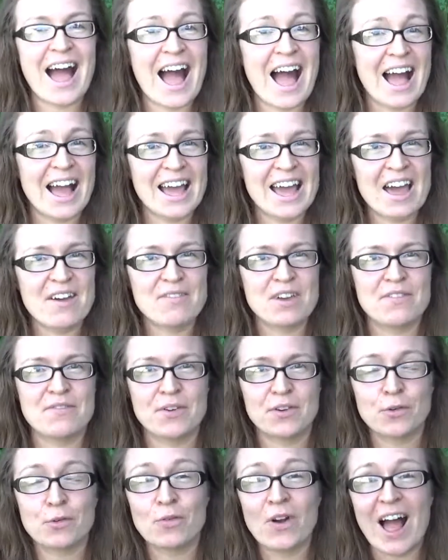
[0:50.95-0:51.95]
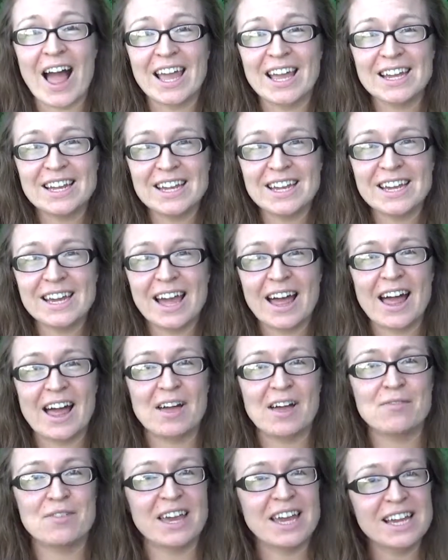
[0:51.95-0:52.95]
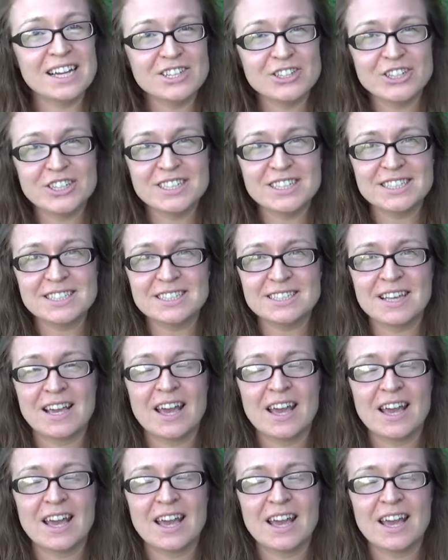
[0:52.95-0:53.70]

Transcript: I have a variety of ages.